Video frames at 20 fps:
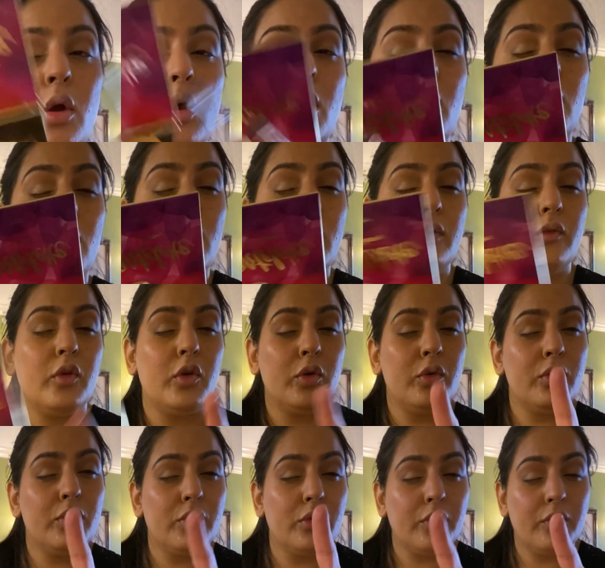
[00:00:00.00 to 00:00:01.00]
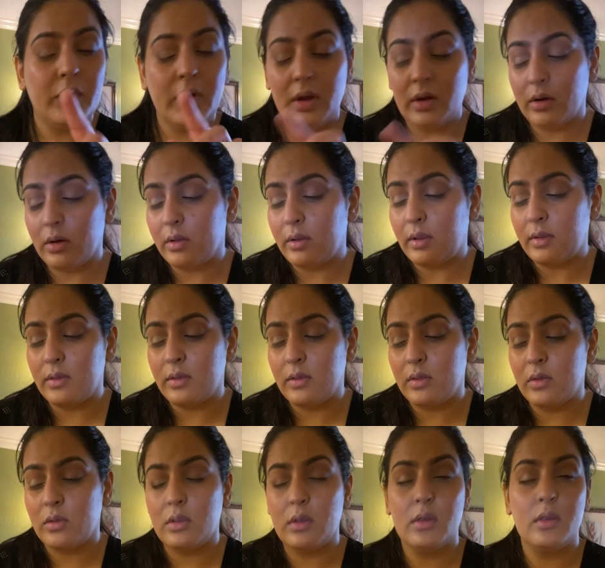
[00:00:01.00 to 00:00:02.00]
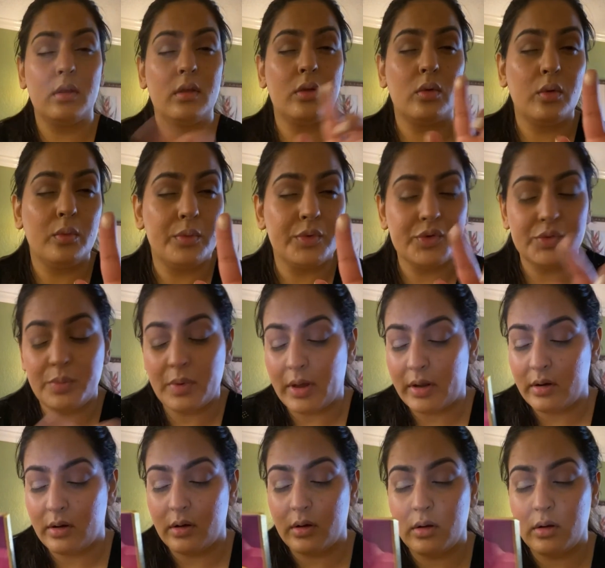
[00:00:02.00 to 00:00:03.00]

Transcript: Or if you use your finger, this is so much better